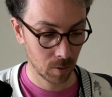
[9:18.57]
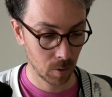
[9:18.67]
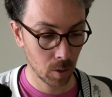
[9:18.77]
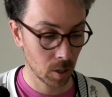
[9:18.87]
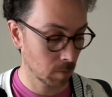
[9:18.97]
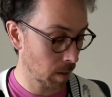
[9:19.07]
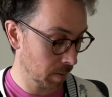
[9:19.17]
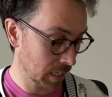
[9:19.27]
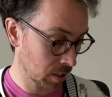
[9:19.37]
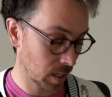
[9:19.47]
who knows, maybe
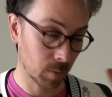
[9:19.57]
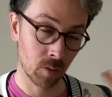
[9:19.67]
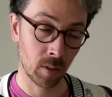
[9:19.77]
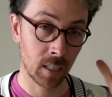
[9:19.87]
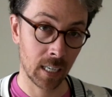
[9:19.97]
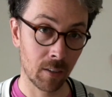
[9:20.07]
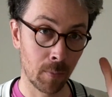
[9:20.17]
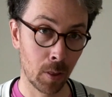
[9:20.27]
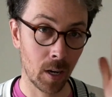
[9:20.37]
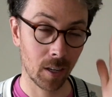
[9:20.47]
each line was written out and
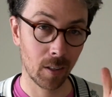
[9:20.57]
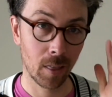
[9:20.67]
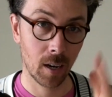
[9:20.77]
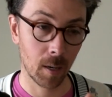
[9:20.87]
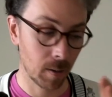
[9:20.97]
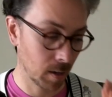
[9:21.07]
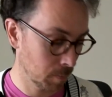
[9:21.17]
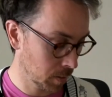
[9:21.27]
methodically thought about,